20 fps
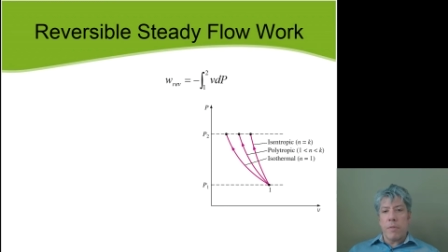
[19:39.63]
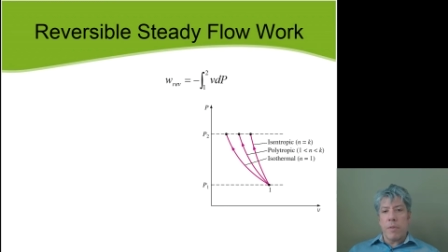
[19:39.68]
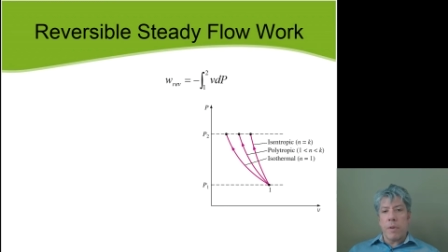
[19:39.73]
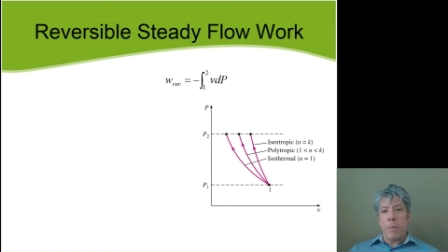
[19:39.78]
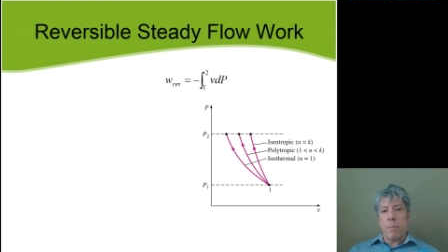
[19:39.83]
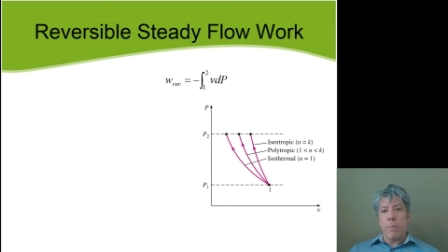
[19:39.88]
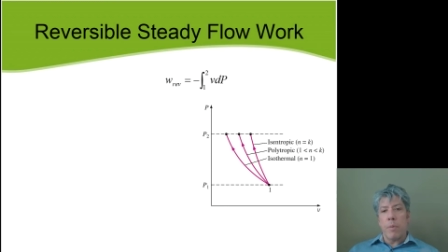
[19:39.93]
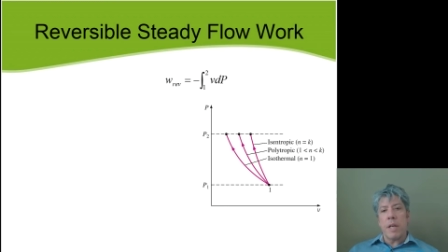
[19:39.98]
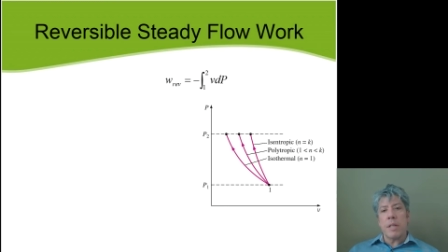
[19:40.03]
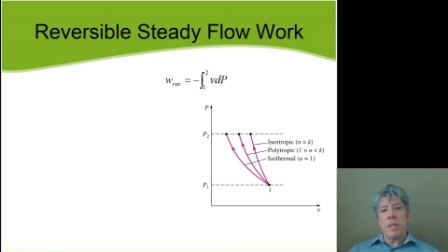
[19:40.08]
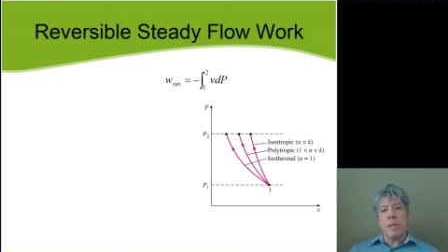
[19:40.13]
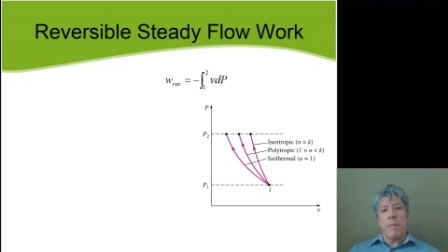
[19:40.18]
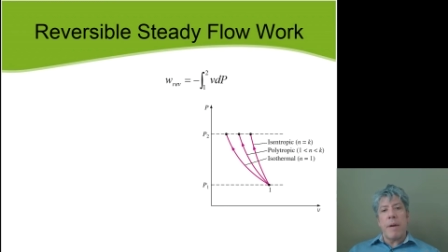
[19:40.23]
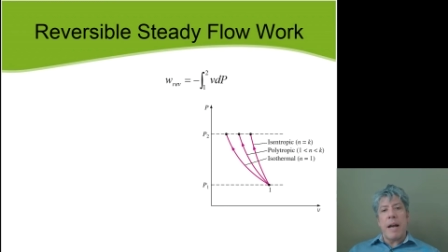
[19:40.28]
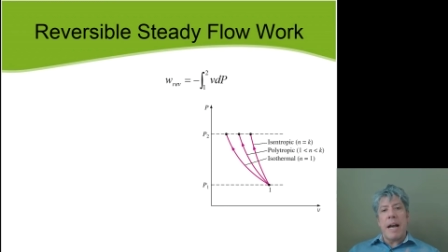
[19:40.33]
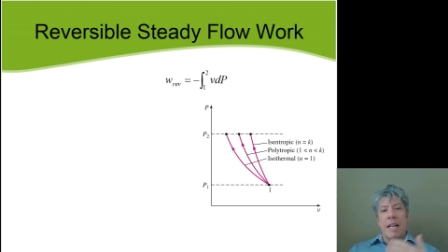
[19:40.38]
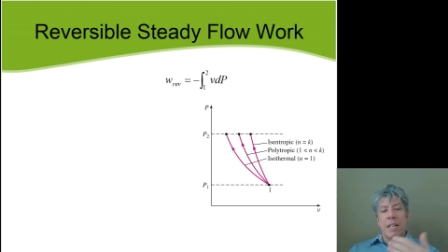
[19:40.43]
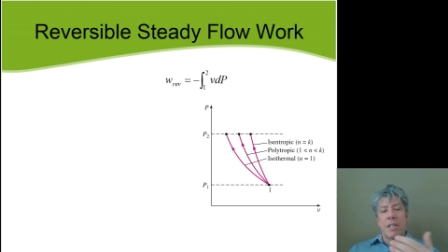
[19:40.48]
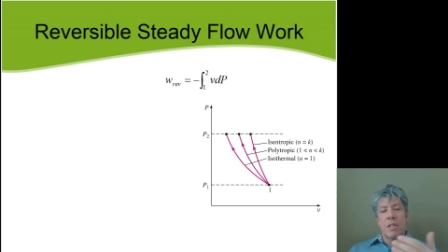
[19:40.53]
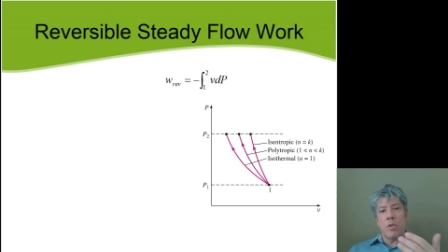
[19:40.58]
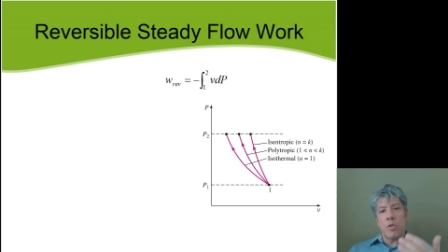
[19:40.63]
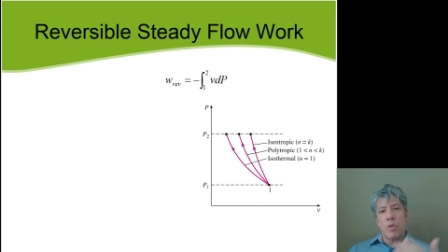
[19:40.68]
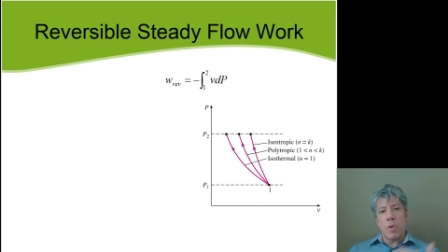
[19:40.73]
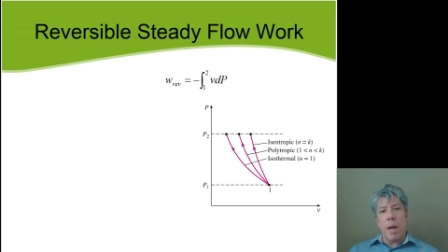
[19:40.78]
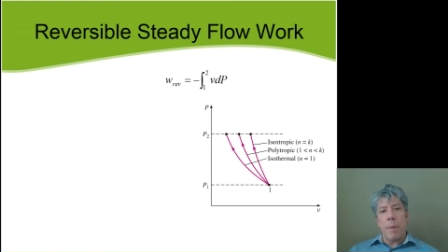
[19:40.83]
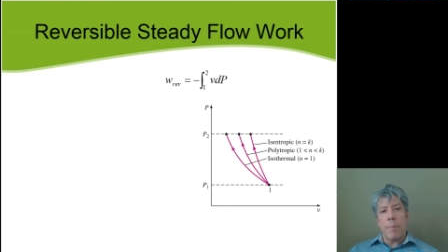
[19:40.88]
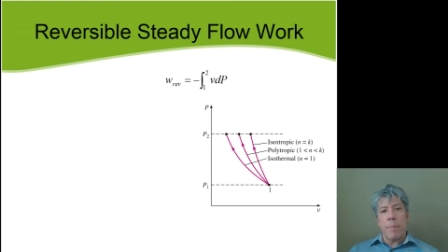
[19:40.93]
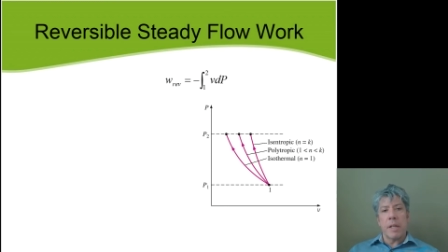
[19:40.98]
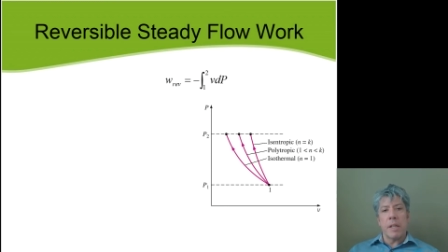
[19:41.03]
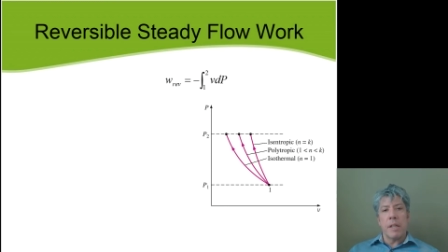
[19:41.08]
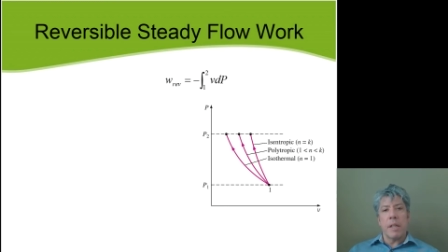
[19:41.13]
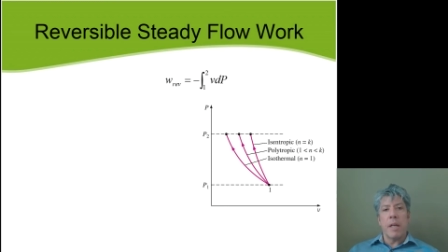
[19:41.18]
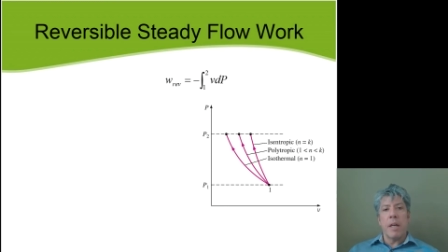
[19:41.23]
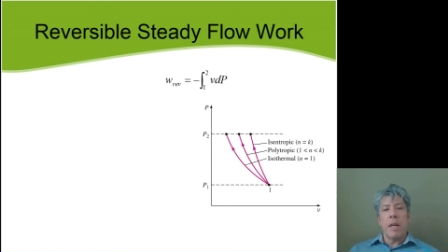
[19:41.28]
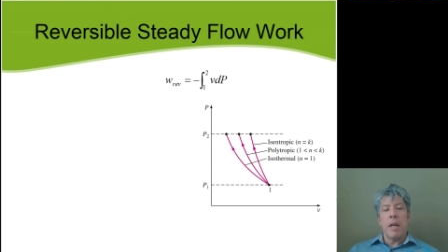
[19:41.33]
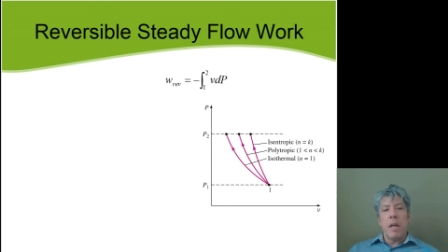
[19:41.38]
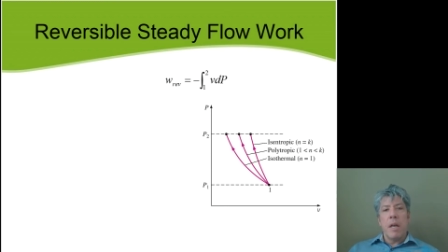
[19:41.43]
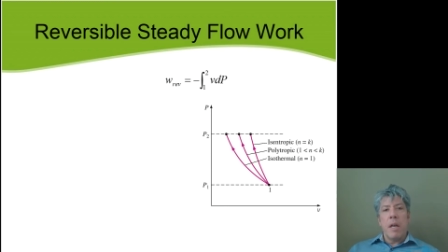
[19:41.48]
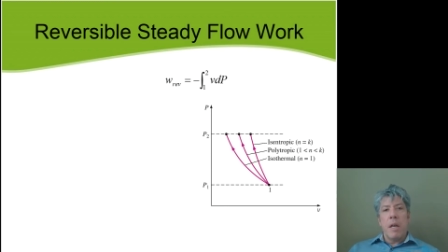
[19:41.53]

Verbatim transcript: If you compress them isentropically,